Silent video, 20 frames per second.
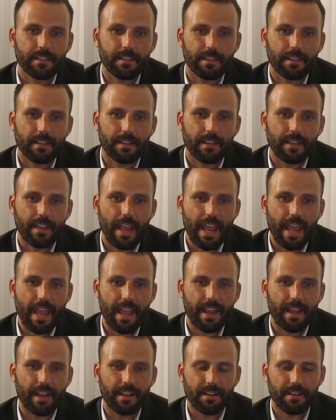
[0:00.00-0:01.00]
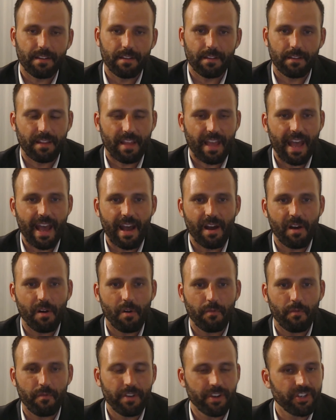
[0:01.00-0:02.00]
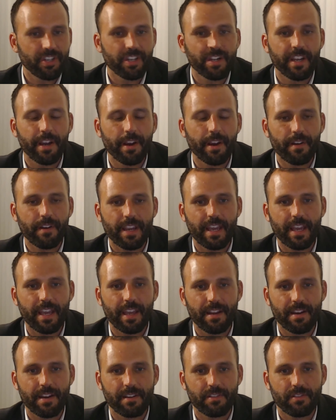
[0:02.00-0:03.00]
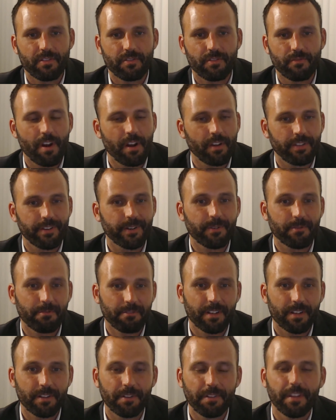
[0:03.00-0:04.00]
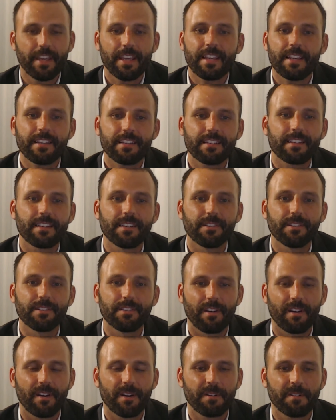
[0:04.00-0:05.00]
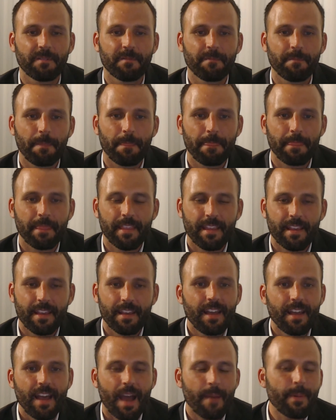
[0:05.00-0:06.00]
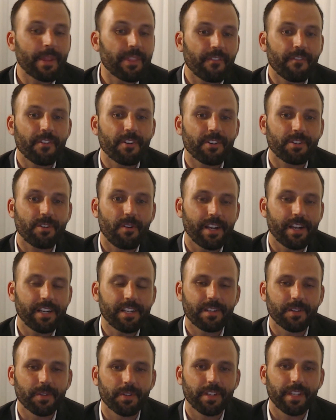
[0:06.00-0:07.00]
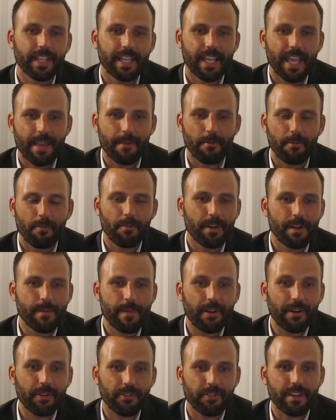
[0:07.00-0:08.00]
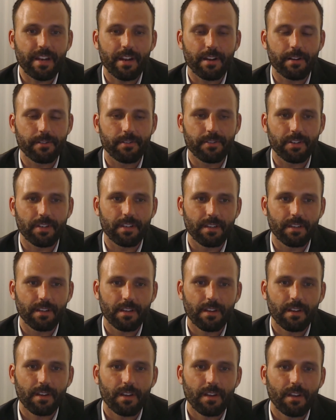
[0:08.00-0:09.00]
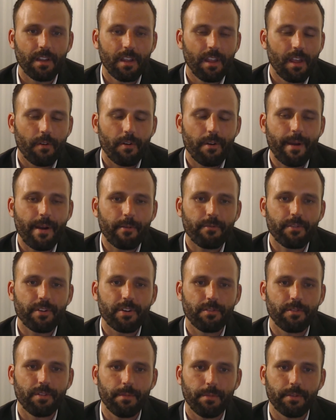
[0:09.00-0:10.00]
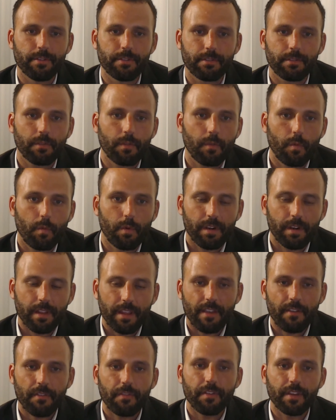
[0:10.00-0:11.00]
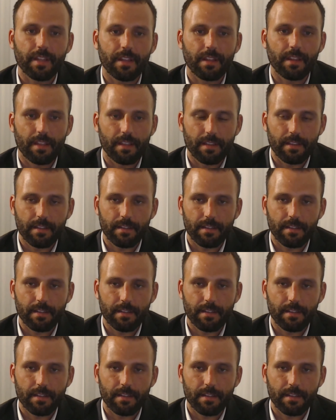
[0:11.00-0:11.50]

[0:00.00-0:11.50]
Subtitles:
and how visionary and strong their critical thinking skills are, I bet the first question really came, well, what about green energy? What about renewables? Where do they fit in this?